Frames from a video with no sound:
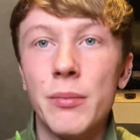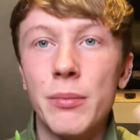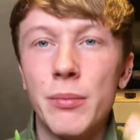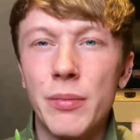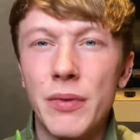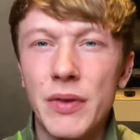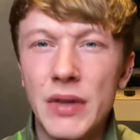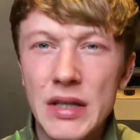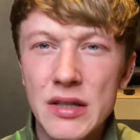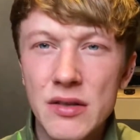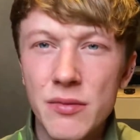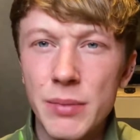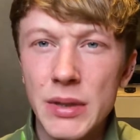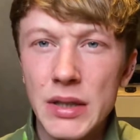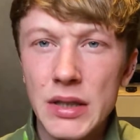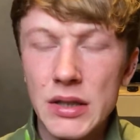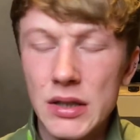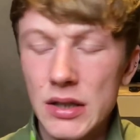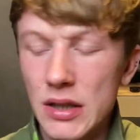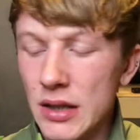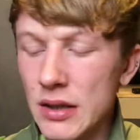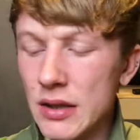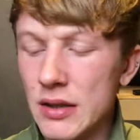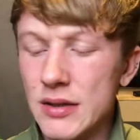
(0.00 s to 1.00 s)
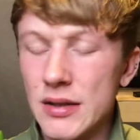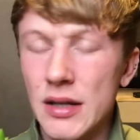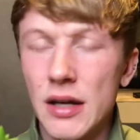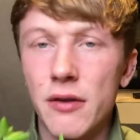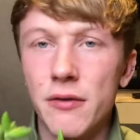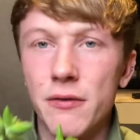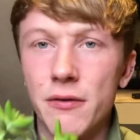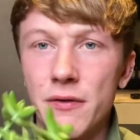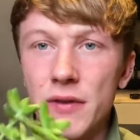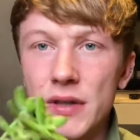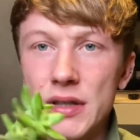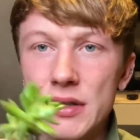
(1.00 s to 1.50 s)
These have been in the south
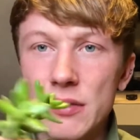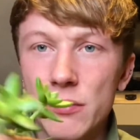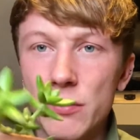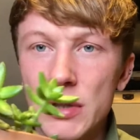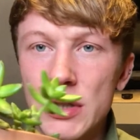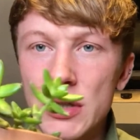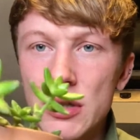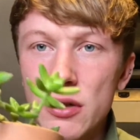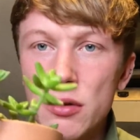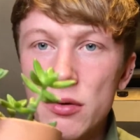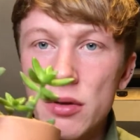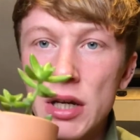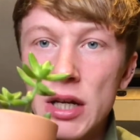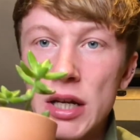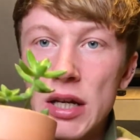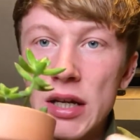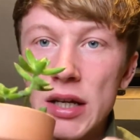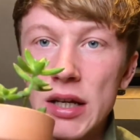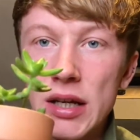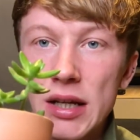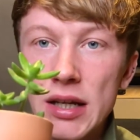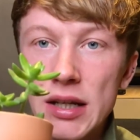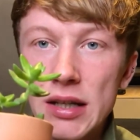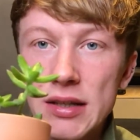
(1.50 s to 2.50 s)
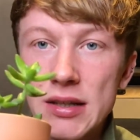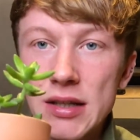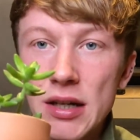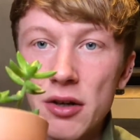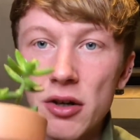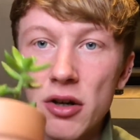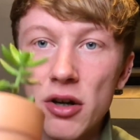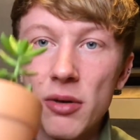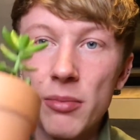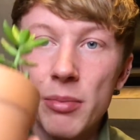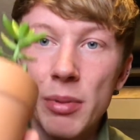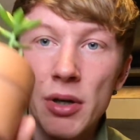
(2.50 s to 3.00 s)
facing window in a
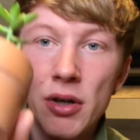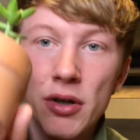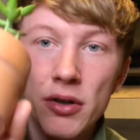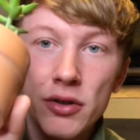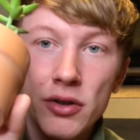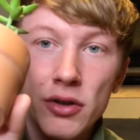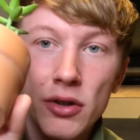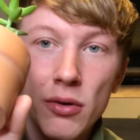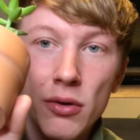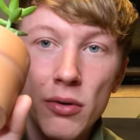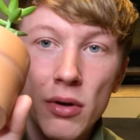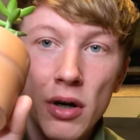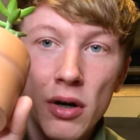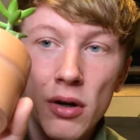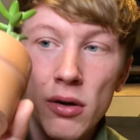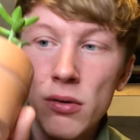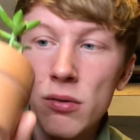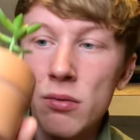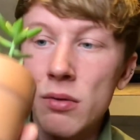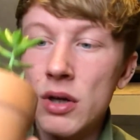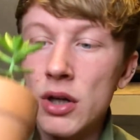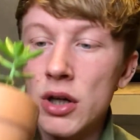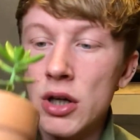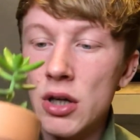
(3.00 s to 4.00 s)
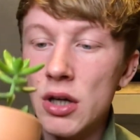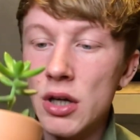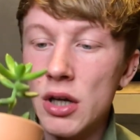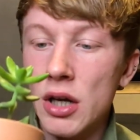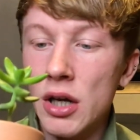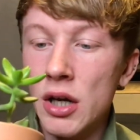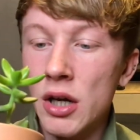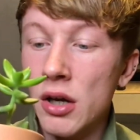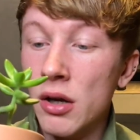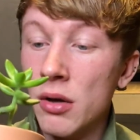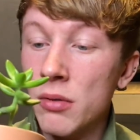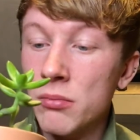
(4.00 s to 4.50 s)
terracotta pot, no hole.
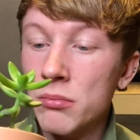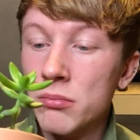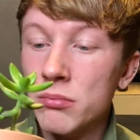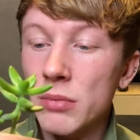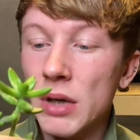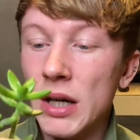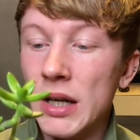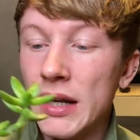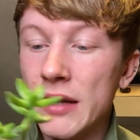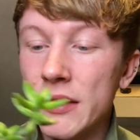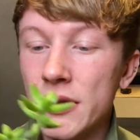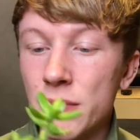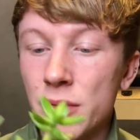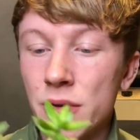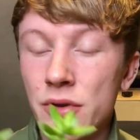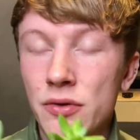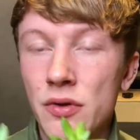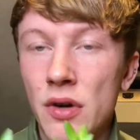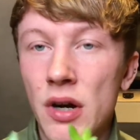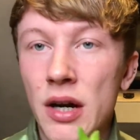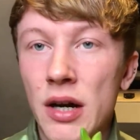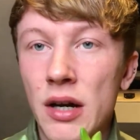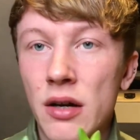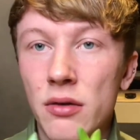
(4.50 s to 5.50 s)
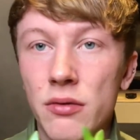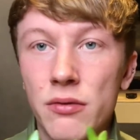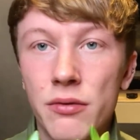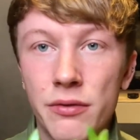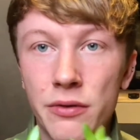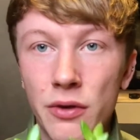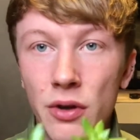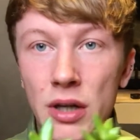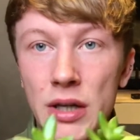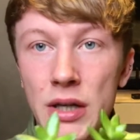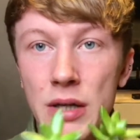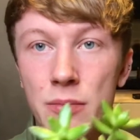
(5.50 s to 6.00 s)
I let this one dry out
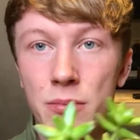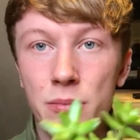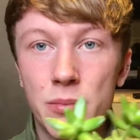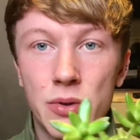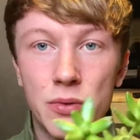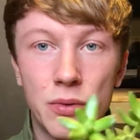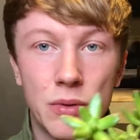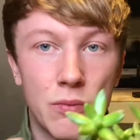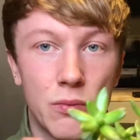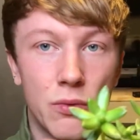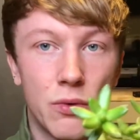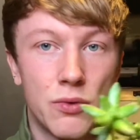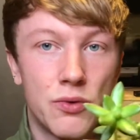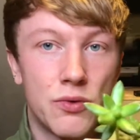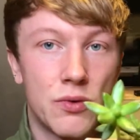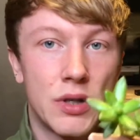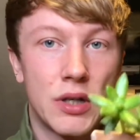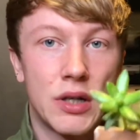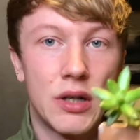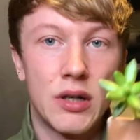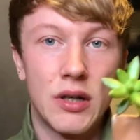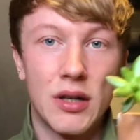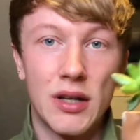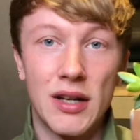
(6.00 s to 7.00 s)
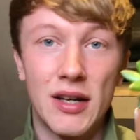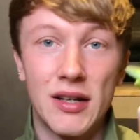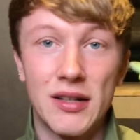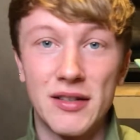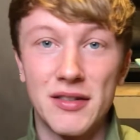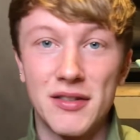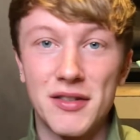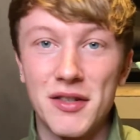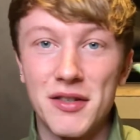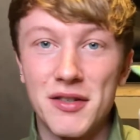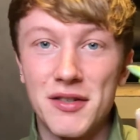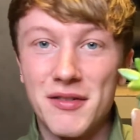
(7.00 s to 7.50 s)
fully between watering, and it's
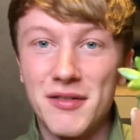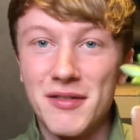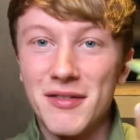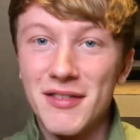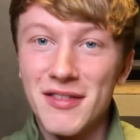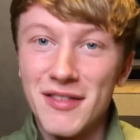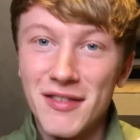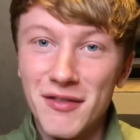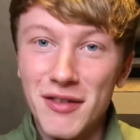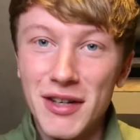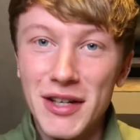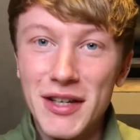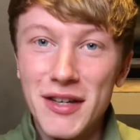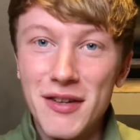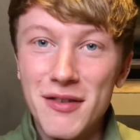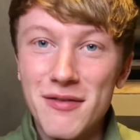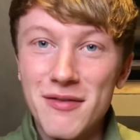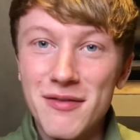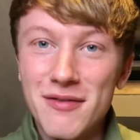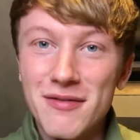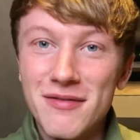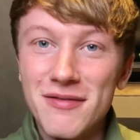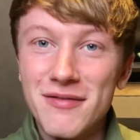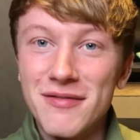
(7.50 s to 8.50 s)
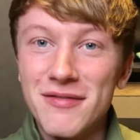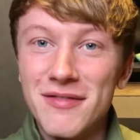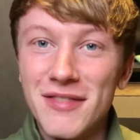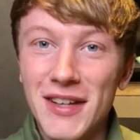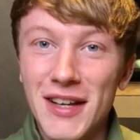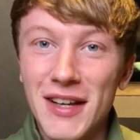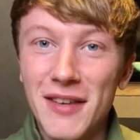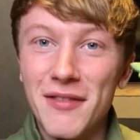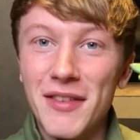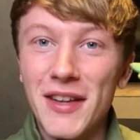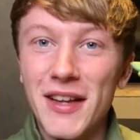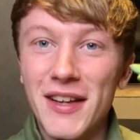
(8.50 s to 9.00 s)
just really cute. I
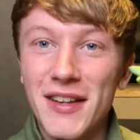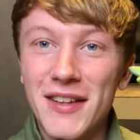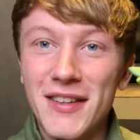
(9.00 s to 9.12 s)
love that.